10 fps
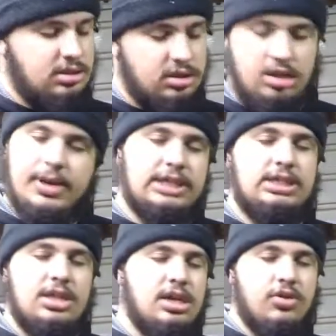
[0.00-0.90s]
the best
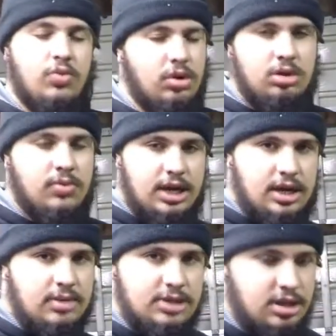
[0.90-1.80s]
thing in the world when it
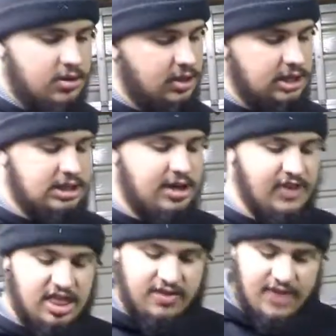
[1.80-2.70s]
comes to doing this stuff.
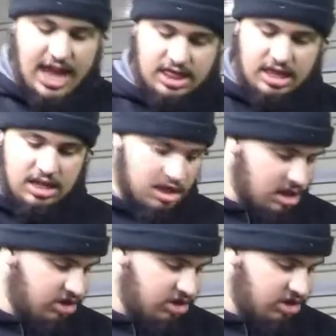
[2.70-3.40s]
It's the fastest. You